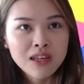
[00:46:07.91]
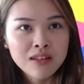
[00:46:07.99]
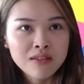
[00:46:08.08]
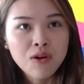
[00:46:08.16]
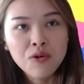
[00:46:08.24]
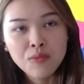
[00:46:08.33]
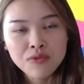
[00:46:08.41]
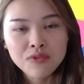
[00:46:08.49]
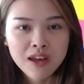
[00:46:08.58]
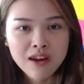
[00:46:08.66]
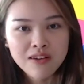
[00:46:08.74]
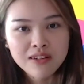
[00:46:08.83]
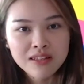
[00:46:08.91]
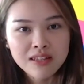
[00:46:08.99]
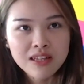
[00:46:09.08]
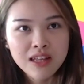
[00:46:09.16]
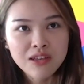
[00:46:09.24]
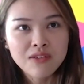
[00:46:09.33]
it's almost
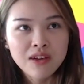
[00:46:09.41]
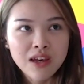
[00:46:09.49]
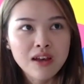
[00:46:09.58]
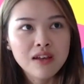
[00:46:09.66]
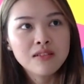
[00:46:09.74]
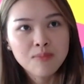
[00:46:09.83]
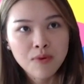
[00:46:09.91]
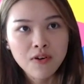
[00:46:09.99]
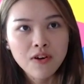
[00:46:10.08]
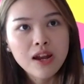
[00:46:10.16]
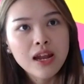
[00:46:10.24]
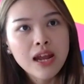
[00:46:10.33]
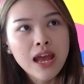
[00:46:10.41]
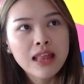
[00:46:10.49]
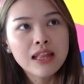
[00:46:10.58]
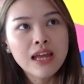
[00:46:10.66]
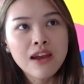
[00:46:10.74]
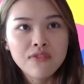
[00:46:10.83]
guaranteed that you'll get a spot
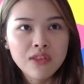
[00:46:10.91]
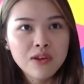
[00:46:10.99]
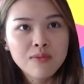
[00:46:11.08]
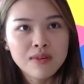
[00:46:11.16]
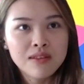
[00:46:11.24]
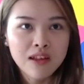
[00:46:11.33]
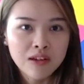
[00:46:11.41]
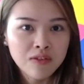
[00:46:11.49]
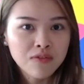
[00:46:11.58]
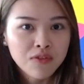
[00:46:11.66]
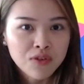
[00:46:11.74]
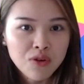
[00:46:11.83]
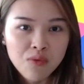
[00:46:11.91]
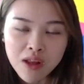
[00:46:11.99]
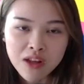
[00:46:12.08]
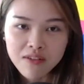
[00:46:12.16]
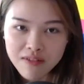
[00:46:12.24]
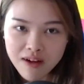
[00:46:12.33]
and then everything will be settled for you when
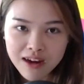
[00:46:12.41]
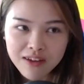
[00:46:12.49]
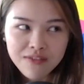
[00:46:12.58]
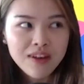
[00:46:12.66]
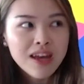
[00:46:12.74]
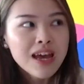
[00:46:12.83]
you arrive.